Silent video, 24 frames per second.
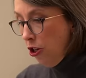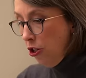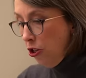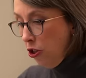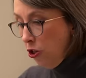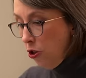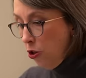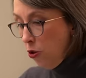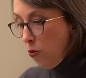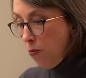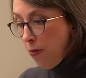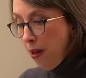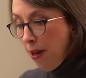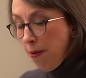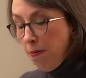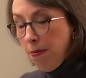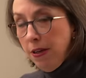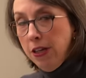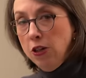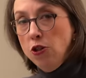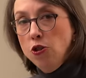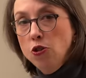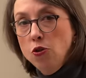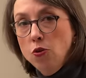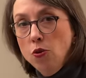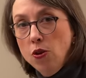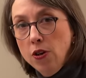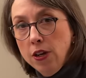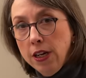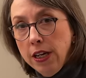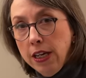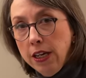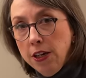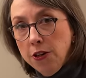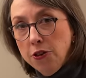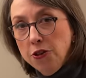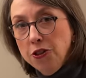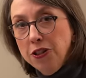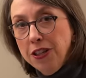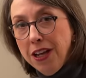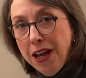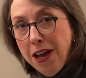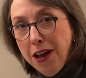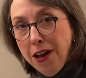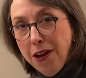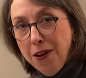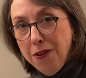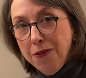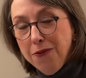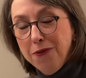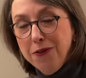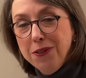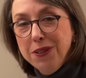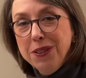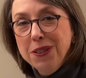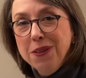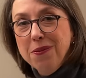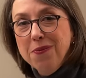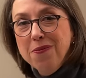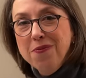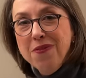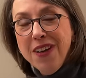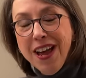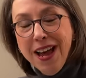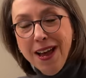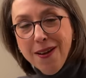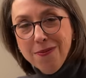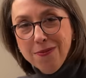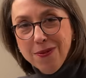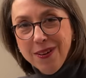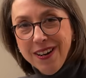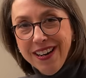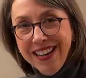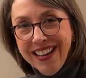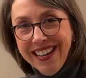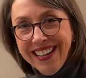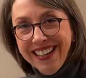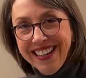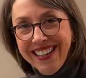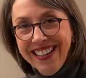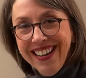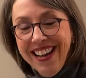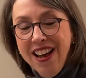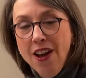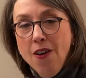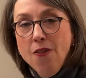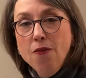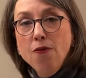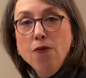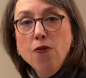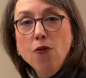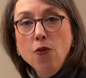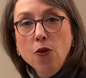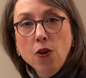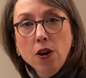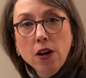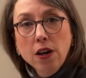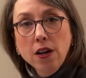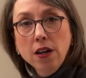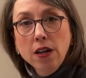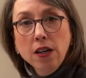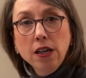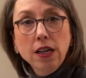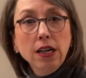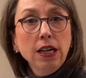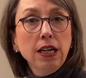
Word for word: you may be shorting yourself some fabric for